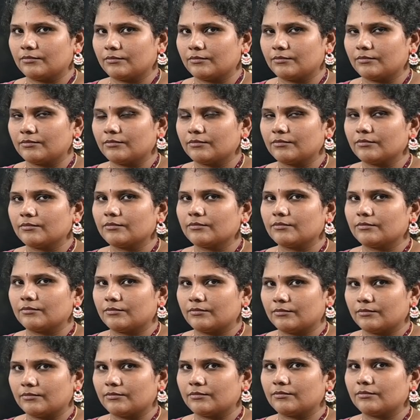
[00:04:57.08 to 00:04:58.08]

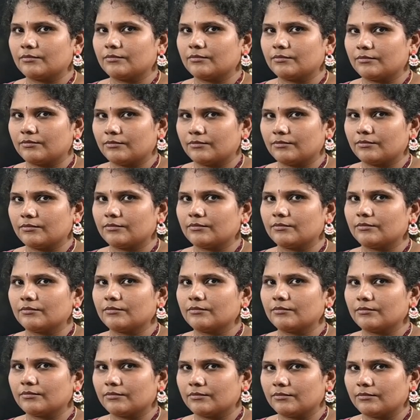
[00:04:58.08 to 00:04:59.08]

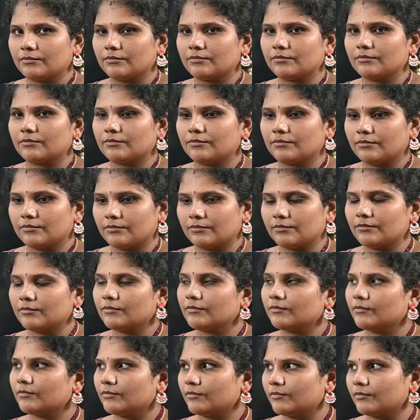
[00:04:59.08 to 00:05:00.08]

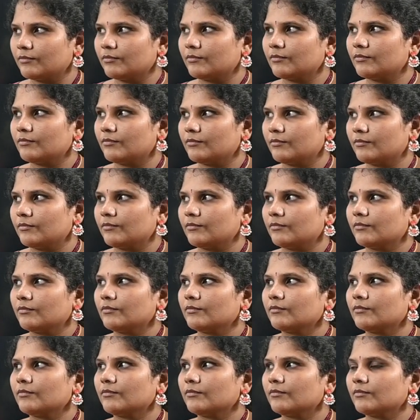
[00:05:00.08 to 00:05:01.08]

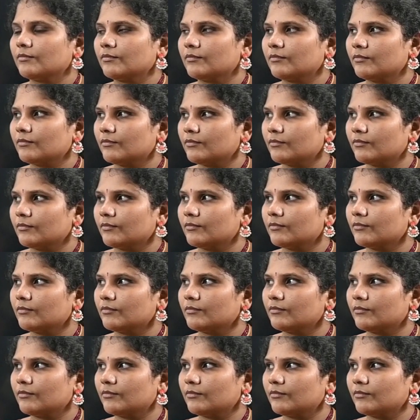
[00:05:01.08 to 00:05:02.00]
No words are spoken by the person on screen.